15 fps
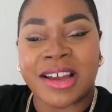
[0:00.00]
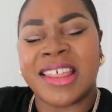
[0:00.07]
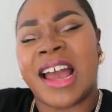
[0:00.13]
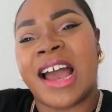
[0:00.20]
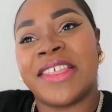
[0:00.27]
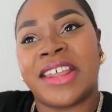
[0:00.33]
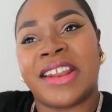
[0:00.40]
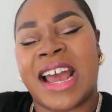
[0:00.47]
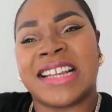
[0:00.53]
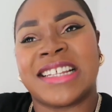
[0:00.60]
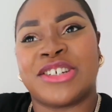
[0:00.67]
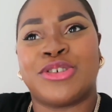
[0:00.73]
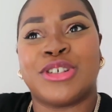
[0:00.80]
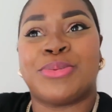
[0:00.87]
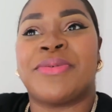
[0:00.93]
Then I
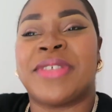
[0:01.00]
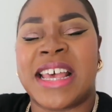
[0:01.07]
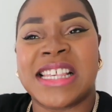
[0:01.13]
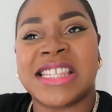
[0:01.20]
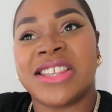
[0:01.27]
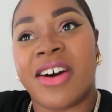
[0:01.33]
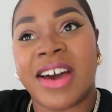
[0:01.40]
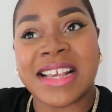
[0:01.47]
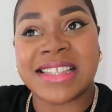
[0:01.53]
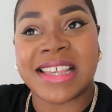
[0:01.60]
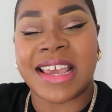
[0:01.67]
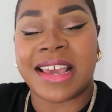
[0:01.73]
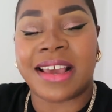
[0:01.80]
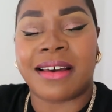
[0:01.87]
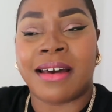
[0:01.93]
had issues with their
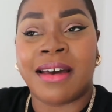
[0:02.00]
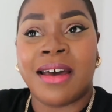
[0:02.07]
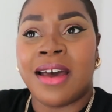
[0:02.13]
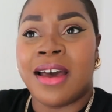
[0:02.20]
sizing.